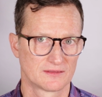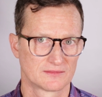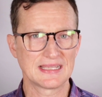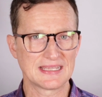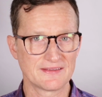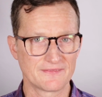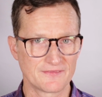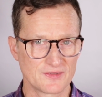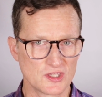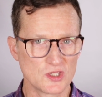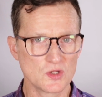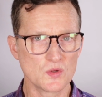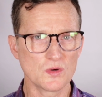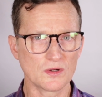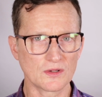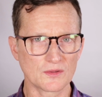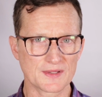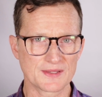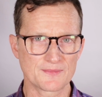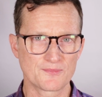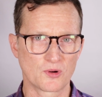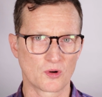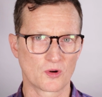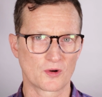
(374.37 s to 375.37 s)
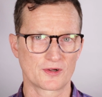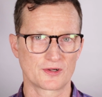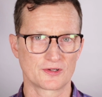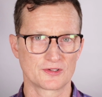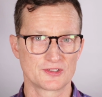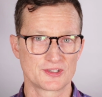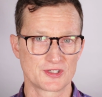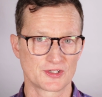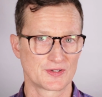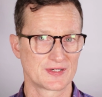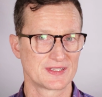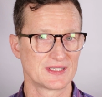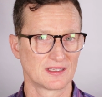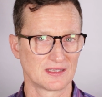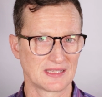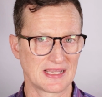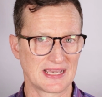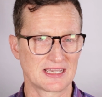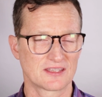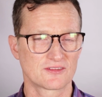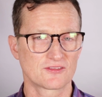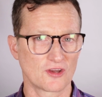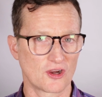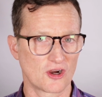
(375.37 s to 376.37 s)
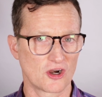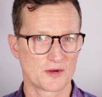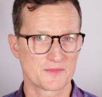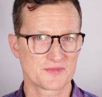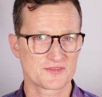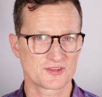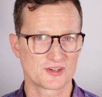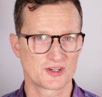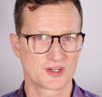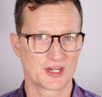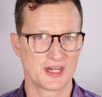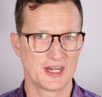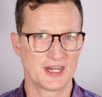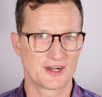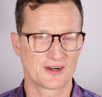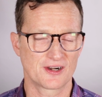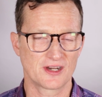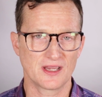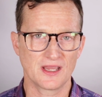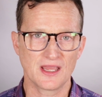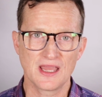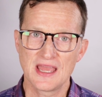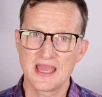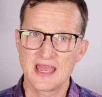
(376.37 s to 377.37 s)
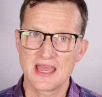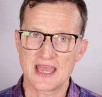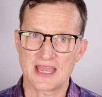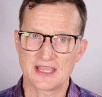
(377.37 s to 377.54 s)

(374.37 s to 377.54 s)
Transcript: If you were a reporter during the Lance Armstrong era